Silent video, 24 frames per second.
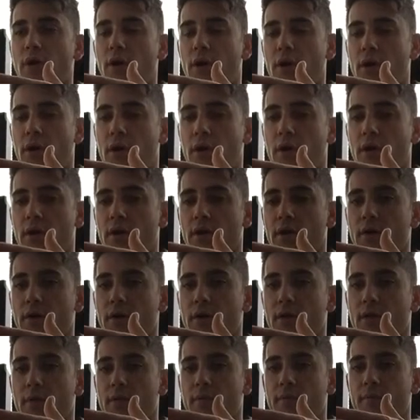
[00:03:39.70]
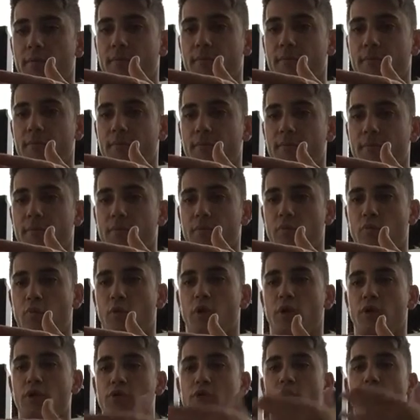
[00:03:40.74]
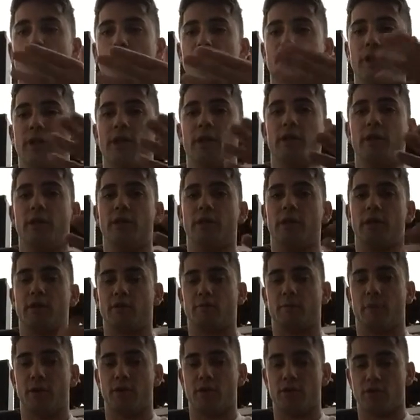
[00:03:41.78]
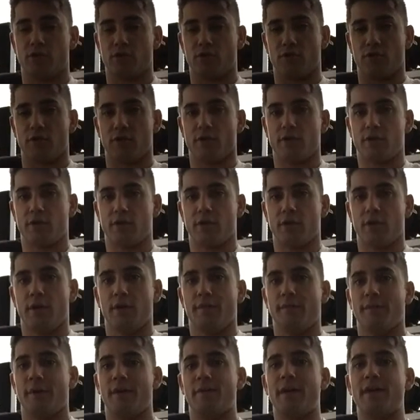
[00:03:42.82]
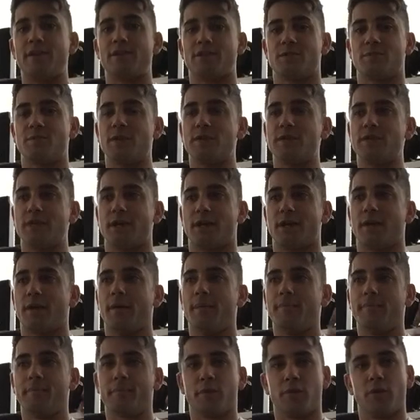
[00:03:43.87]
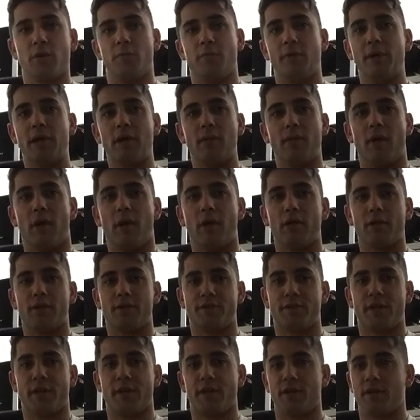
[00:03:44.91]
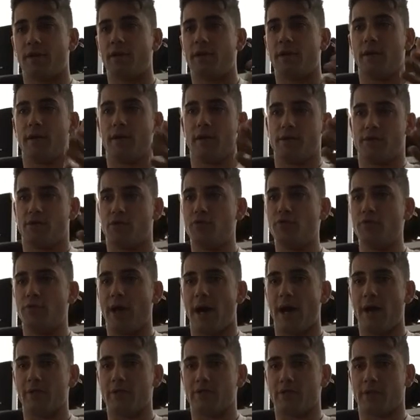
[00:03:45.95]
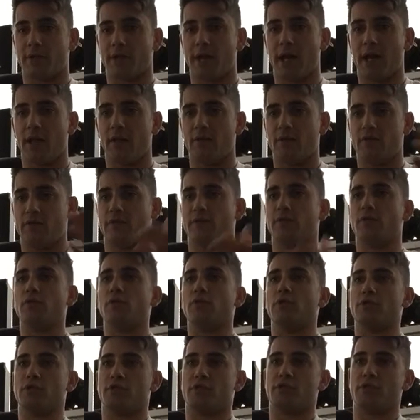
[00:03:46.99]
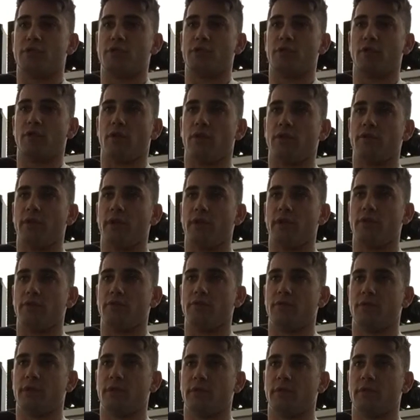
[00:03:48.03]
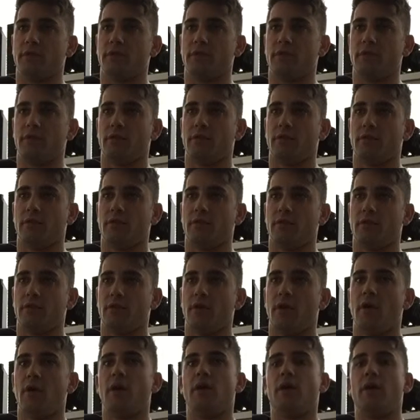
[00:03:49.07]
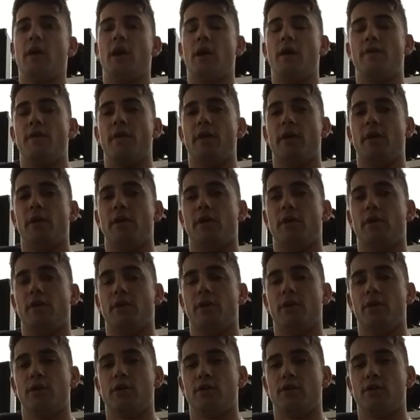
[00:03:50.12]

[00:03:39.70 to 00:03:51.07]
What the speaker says: what your total daily expenditure is. And that just means, like, your BMR, let's say, is 2,000 calories if you were to sit still all day and do nothing. And then